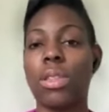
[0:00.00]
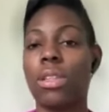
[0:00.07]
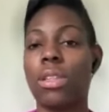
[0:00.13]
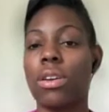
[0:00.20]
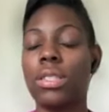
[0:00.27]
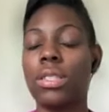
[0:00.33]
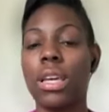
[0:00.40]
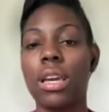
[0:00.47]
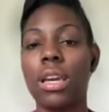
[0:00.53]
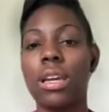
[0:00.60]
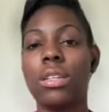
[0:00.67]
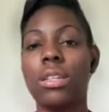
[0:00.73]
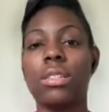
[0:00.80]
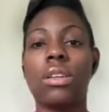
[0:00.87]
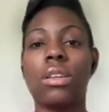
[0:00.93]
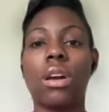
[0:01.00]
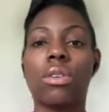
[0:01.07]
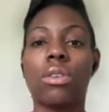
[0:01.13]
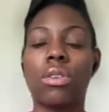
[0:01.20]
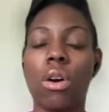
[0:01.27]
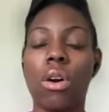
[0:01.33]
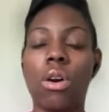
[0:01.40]
whether they're teens,
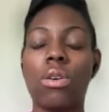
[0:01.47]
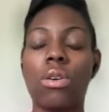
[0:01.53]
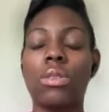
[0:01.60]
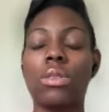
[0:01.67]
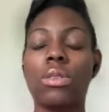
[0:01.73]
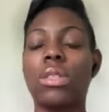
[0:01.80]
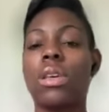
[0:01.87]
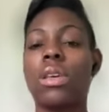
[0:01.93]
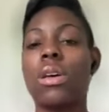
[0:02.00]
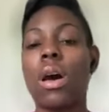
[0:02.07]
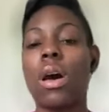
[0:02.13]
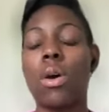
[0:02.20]
young adults,